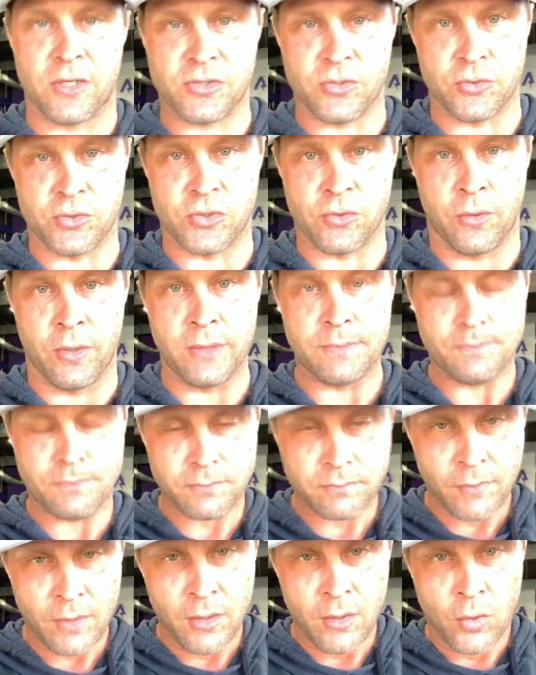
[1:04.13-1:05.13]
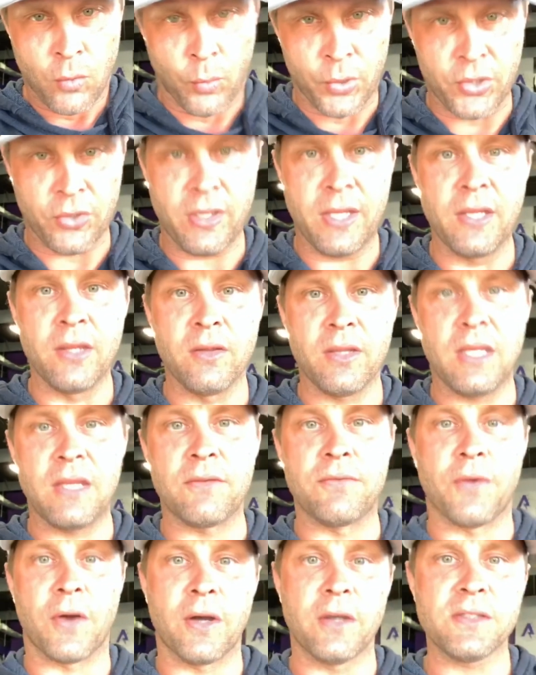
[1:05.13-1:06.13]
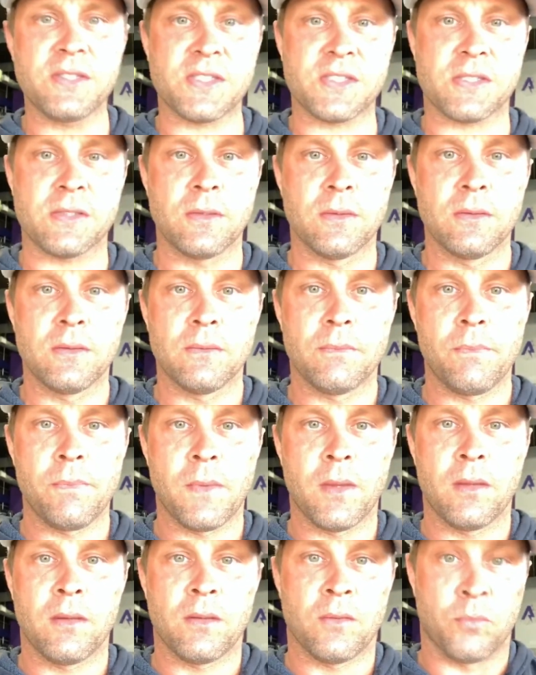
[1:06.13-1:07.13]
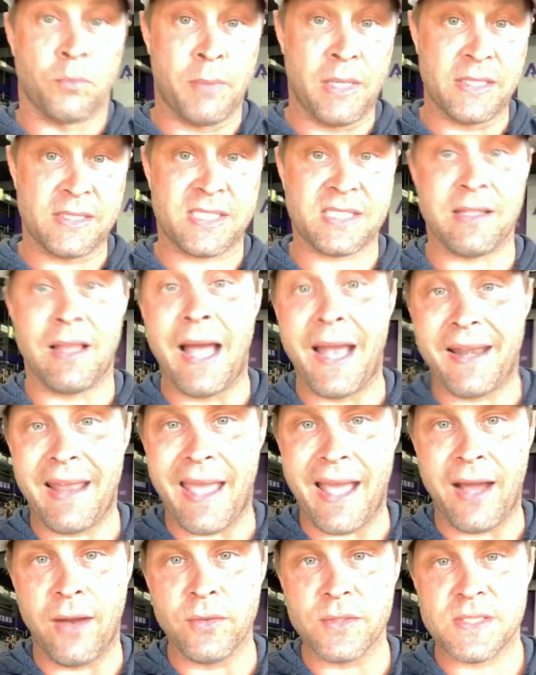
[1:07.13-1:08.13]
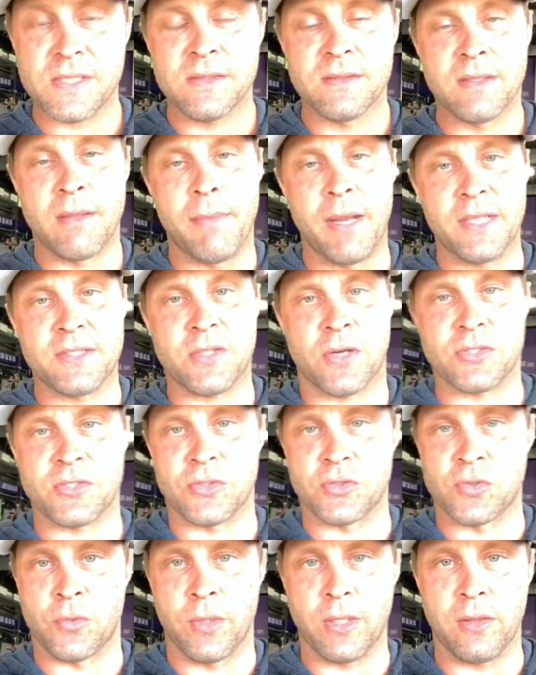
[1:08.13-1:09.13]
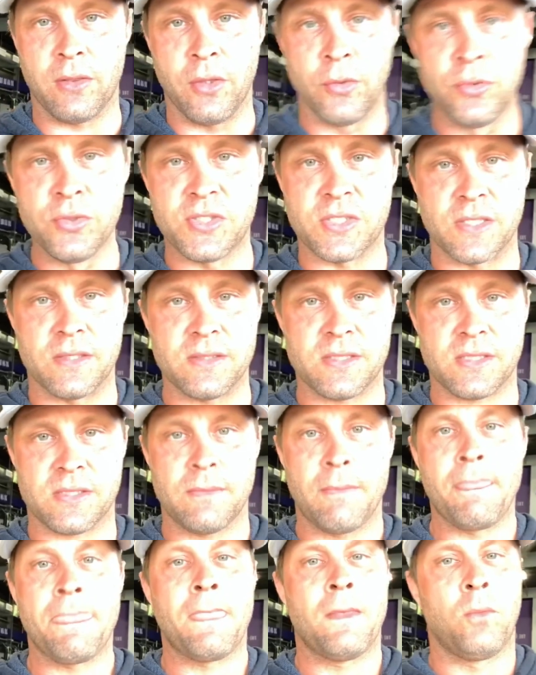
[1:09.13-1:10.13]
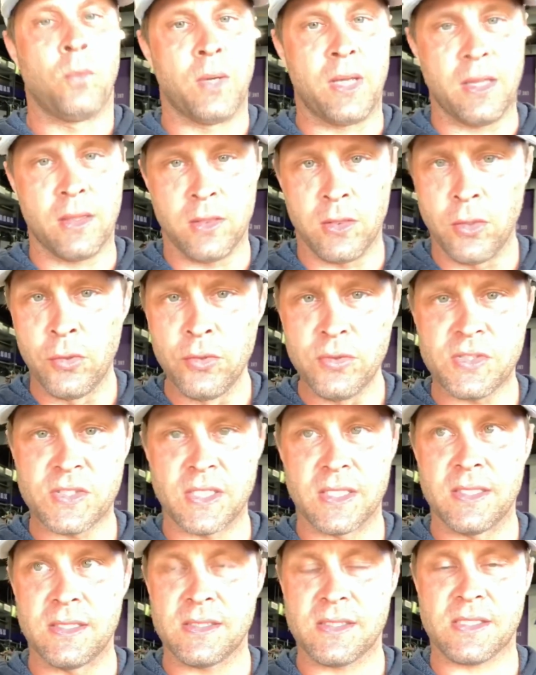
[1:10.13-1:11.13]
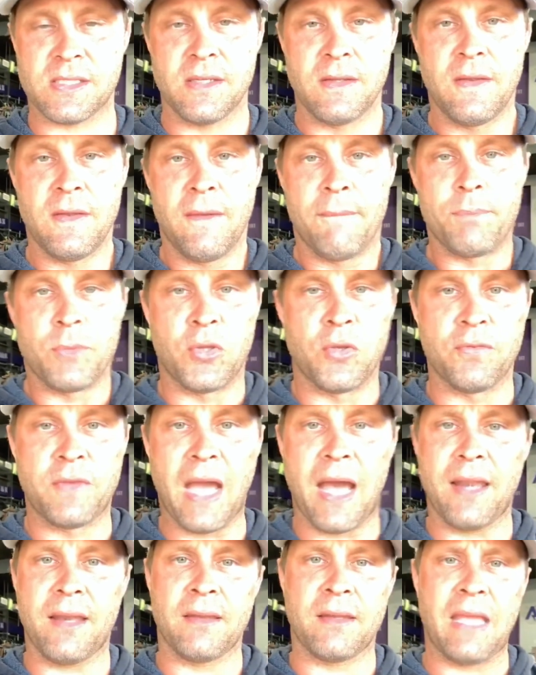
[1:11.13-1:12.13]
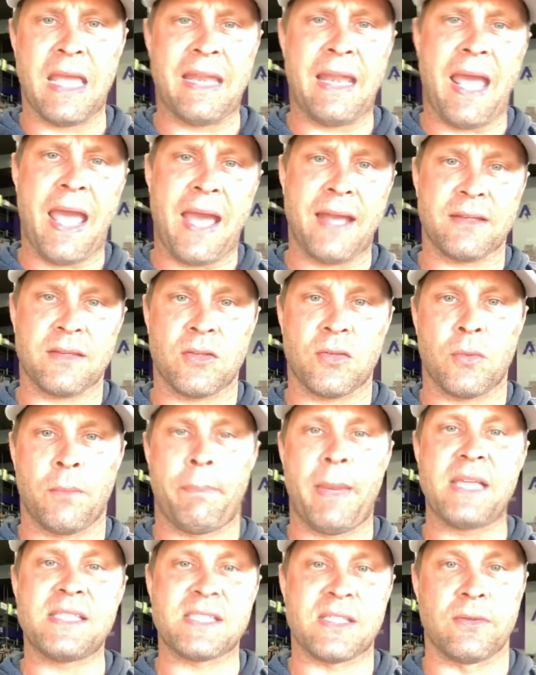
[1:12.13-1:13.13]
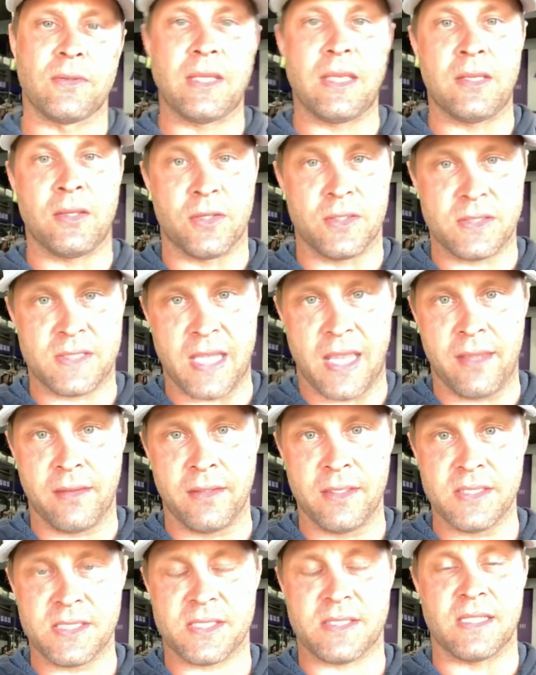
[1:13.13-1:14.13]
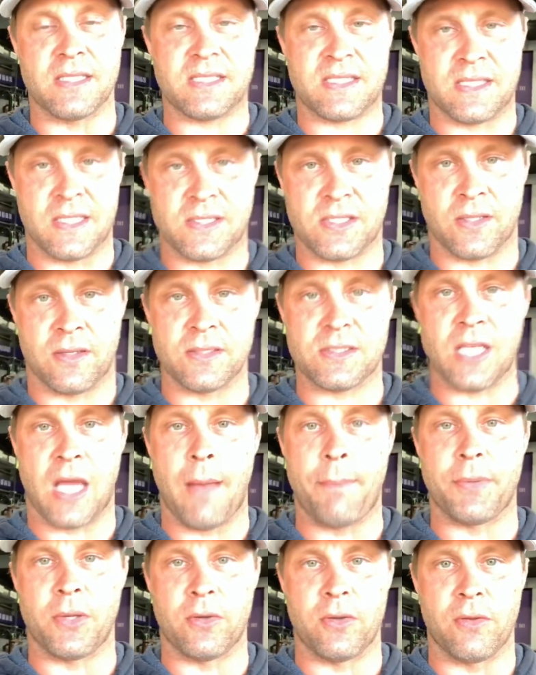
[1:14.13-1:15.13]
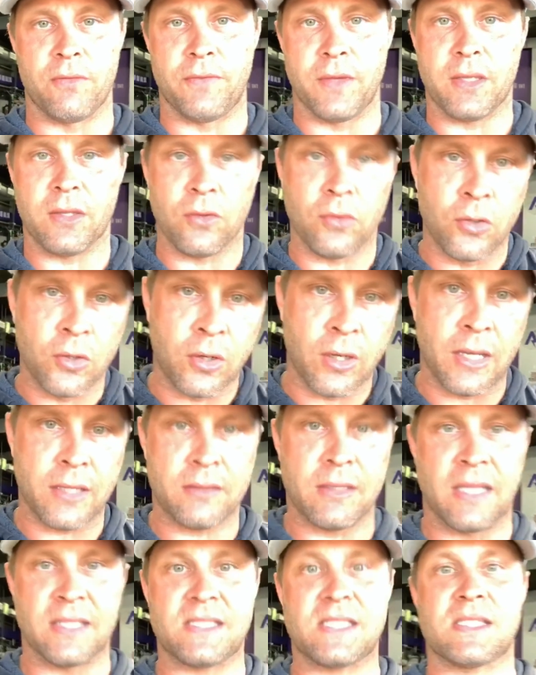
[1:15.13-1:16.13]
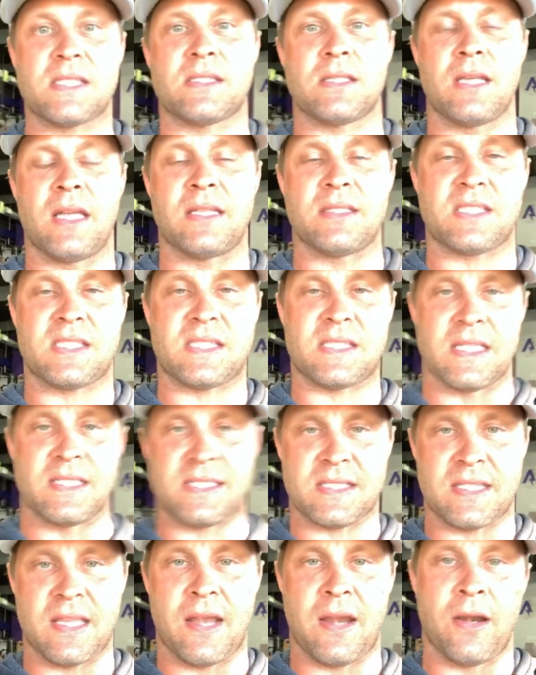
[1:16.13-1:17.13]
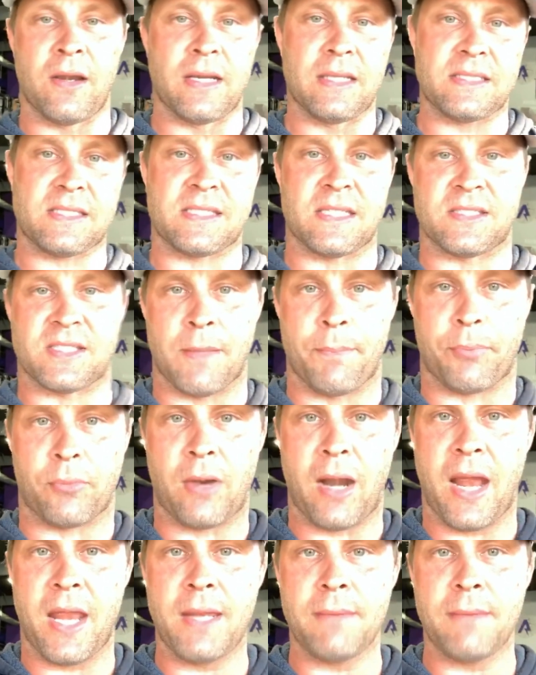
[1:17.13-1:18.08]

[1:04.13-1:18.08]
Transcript: joint. When your heel everts, it means slide out, the metatarsal joint loosens. When it loosens, you've got basically your talus that sits on top of your navicular. It sits there and it sits upright.